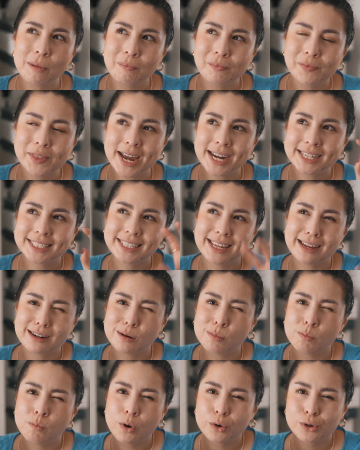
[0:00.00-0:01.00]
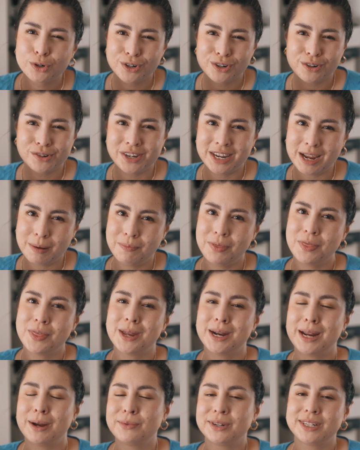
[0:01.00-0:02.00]
lacks that emotional depth
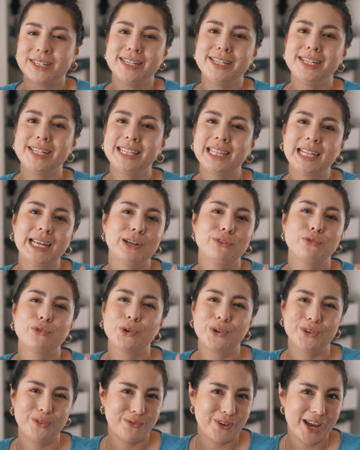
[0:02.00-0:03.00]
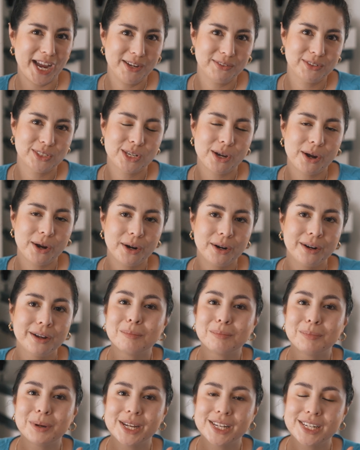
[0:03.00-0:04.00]
that I would need like for a 5-star,
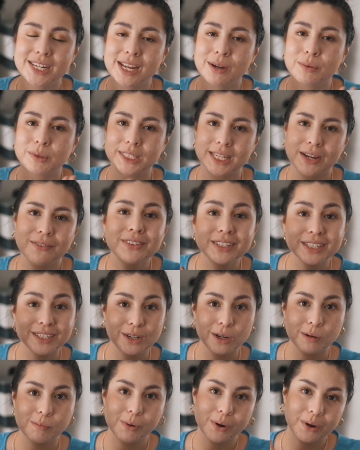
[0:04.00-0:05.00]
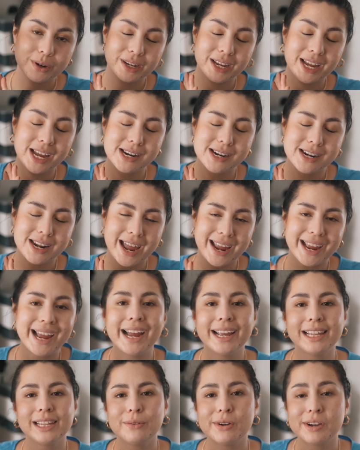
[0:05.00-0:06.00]
but it was definitely a good book and I
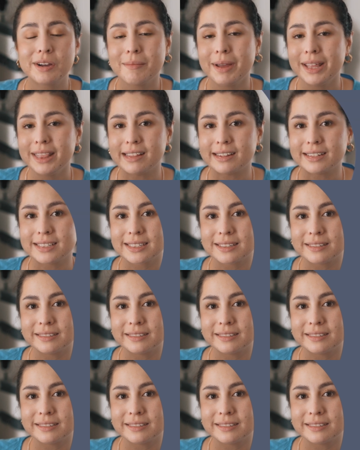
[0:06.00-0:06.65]
highly recommend this.